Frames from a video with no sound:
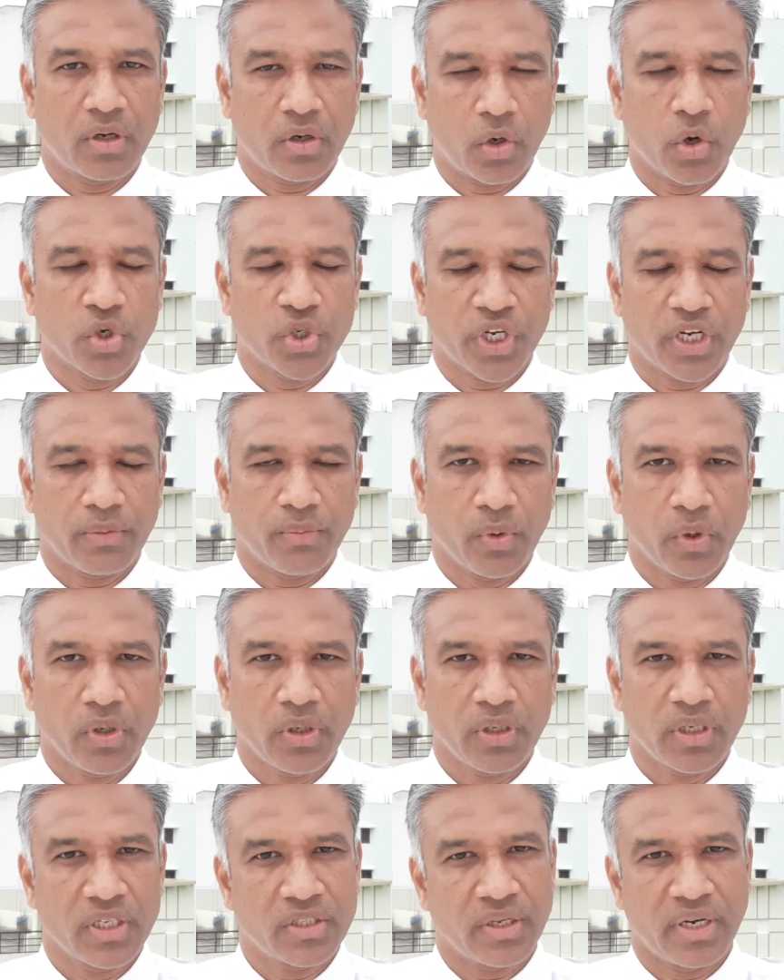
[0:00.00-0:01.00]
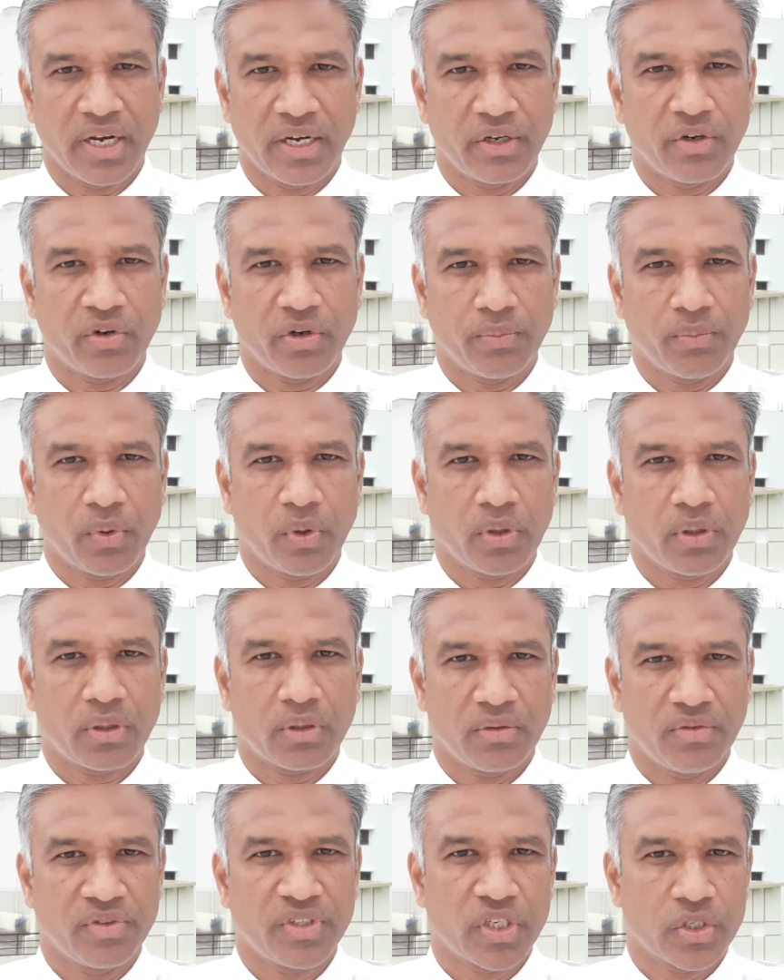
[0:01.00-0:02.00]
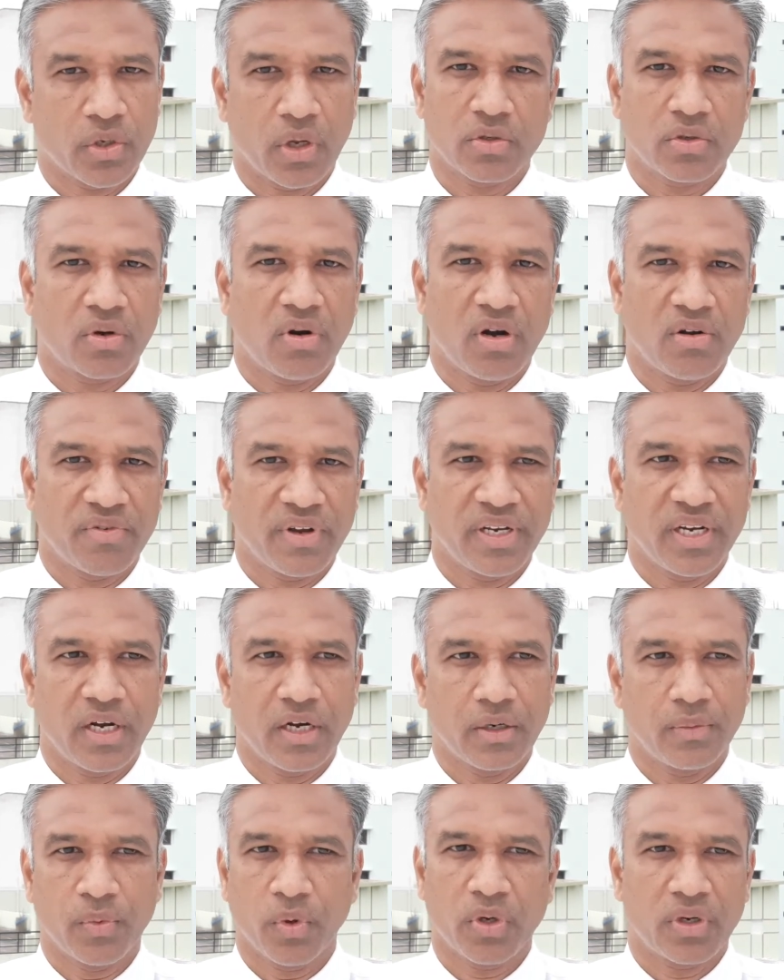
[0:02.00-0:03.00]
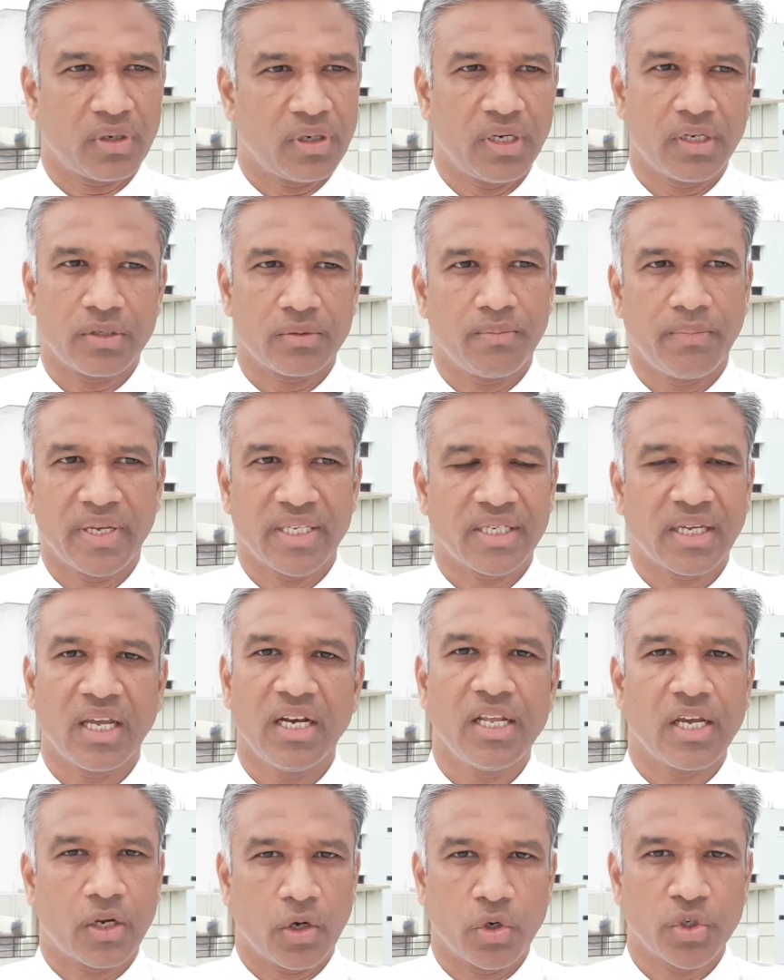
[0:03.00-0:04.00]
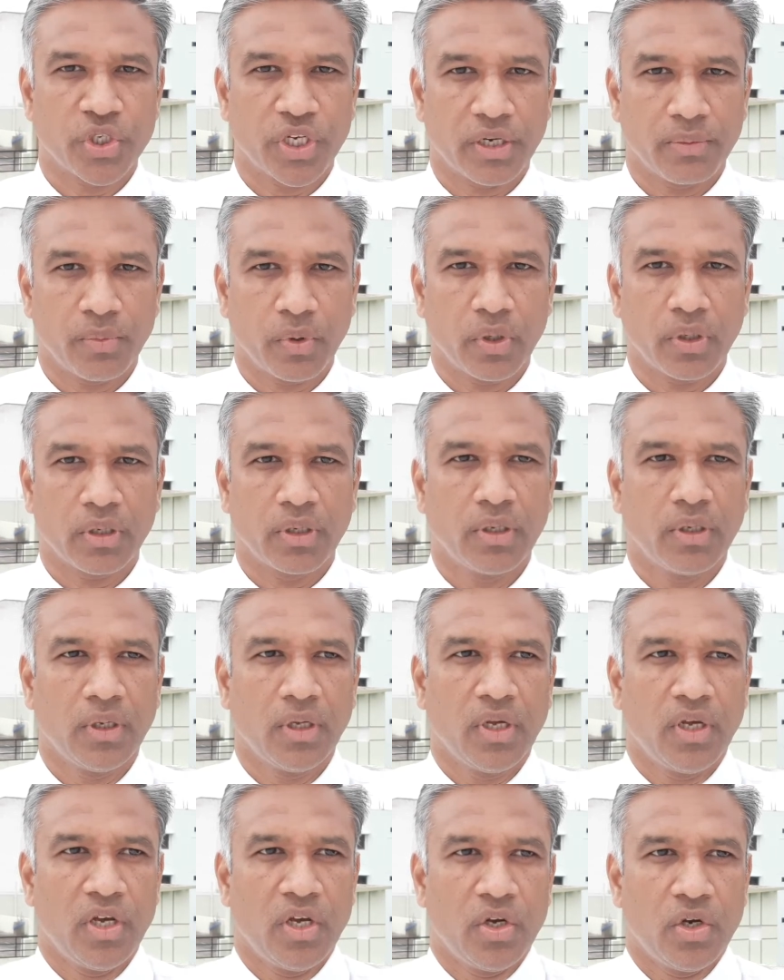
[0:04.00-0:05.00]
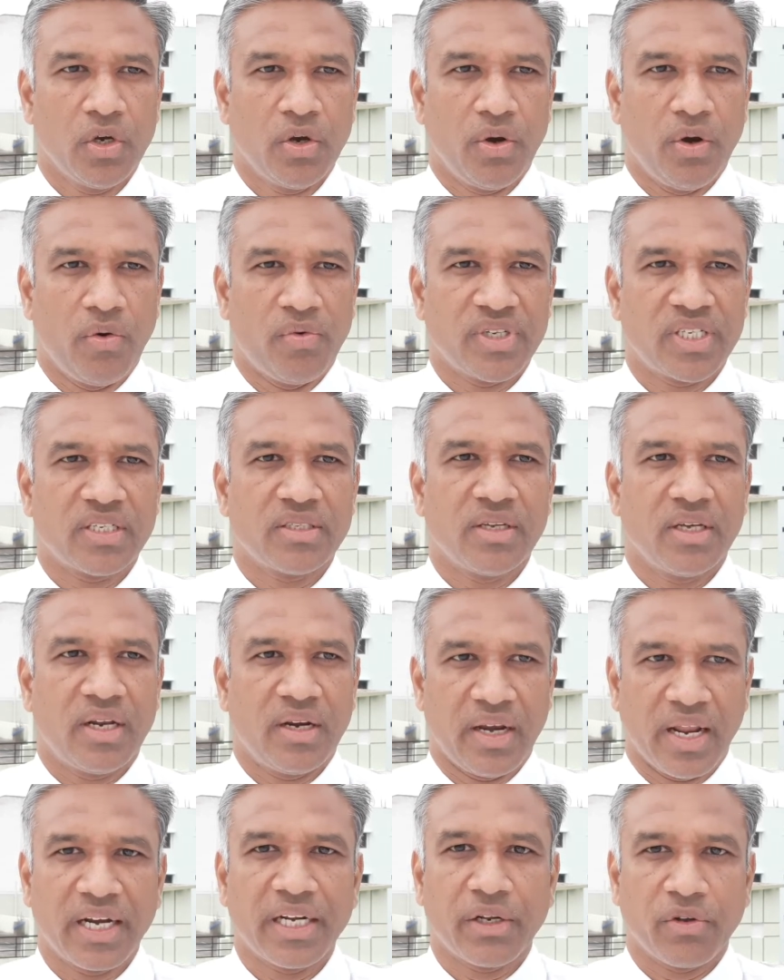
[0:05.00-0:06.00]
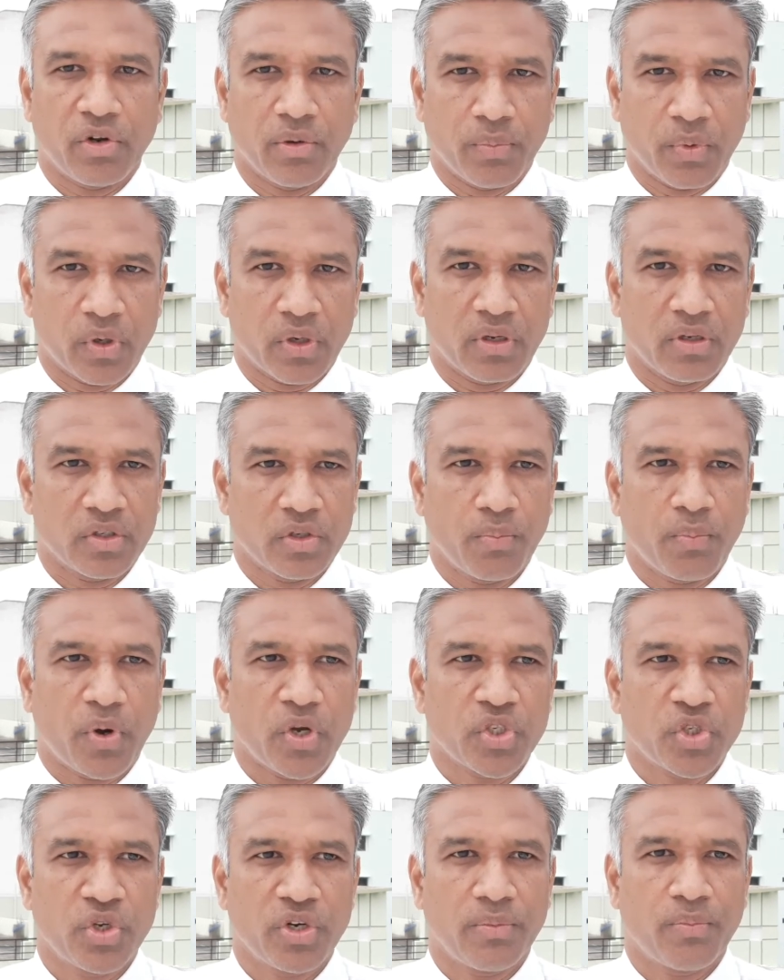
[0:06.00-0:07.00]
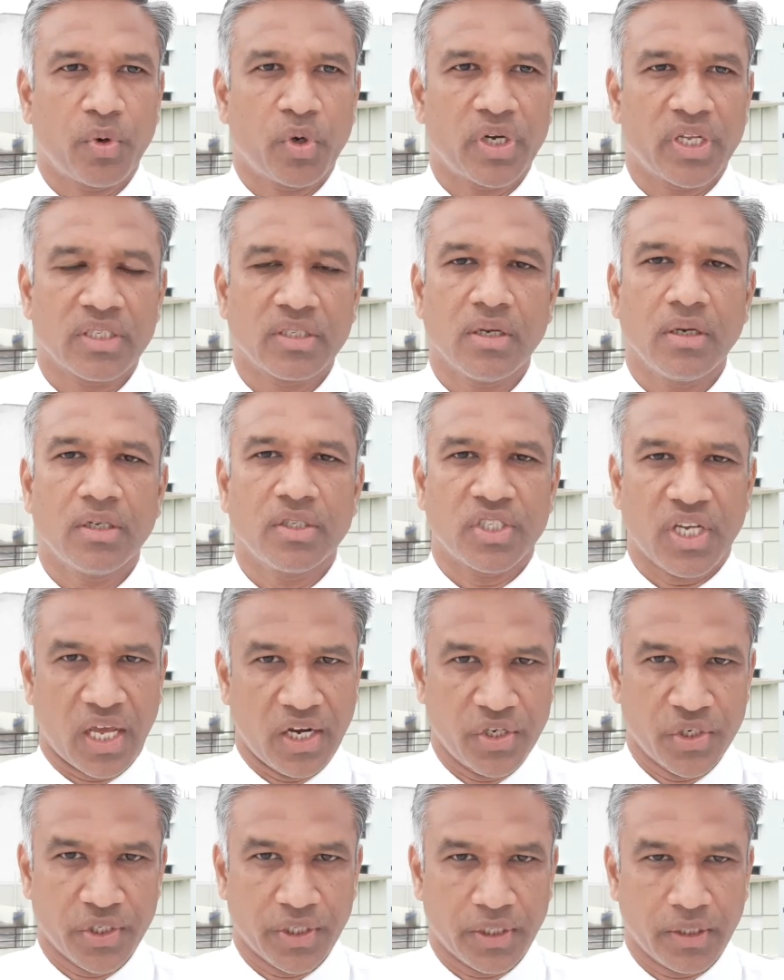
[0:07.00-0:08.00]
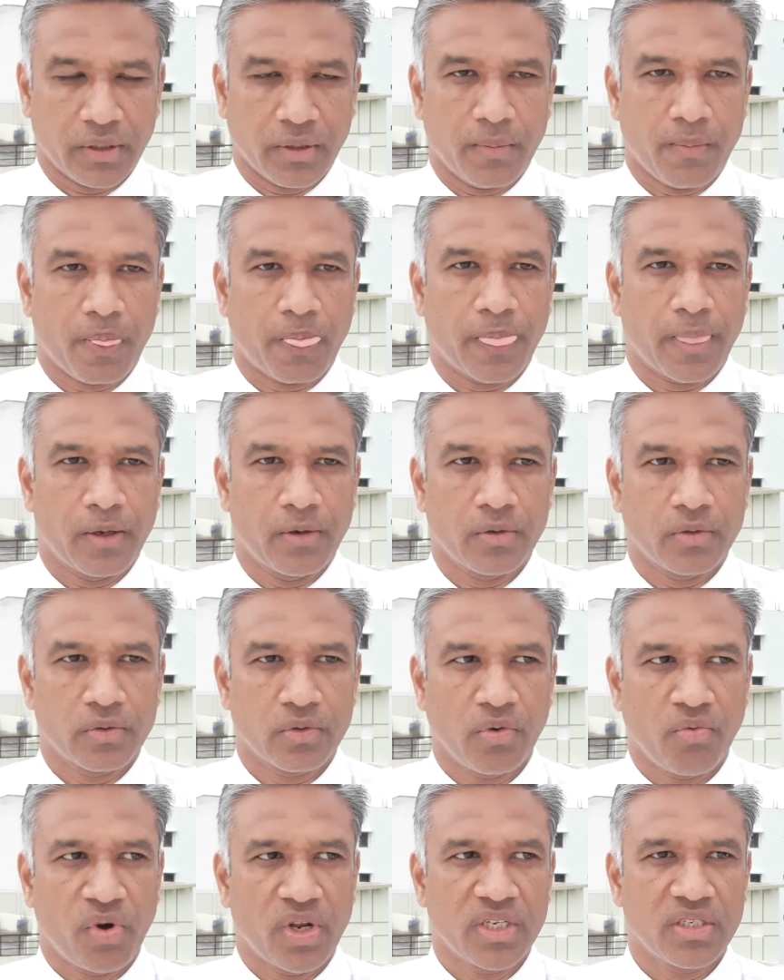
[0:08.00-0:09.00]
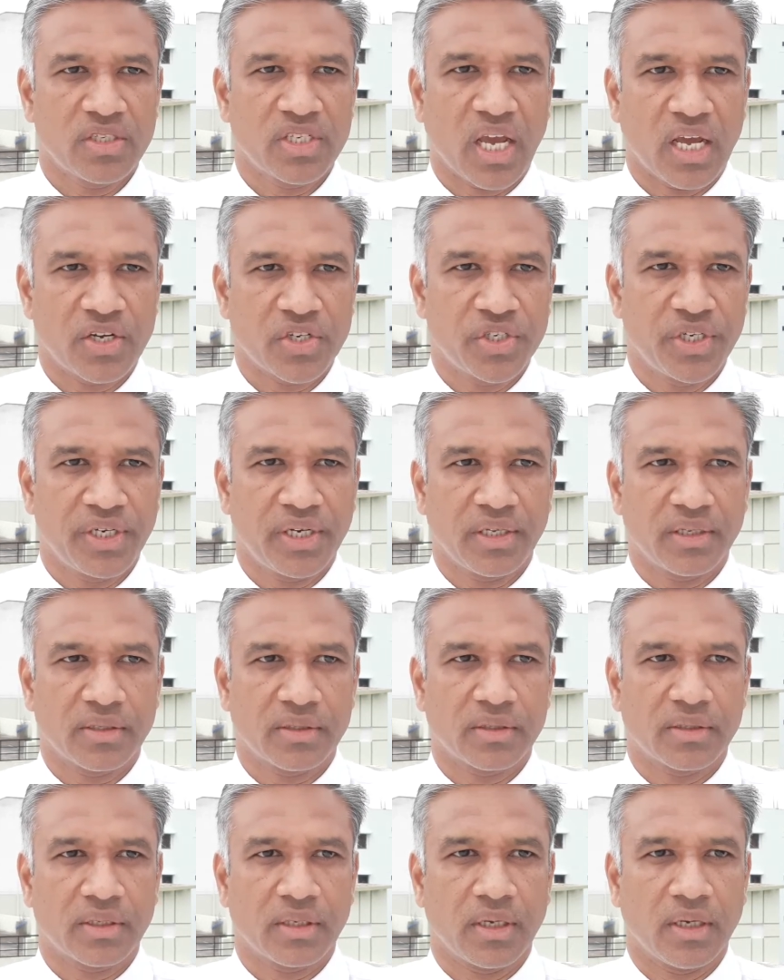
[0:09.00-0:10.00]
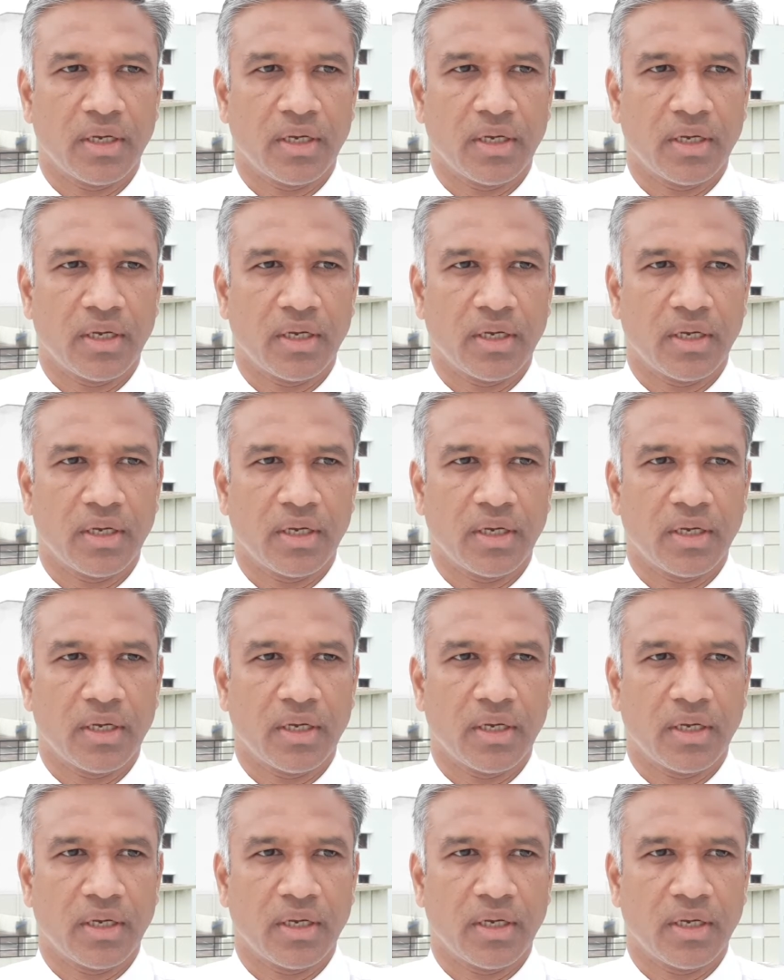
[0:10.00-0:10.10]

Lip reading: Closure report is a negative report, which is also called final report. It's basically a closure report, which is a negative report. So positive report is a charge sheet. So once charge sheet is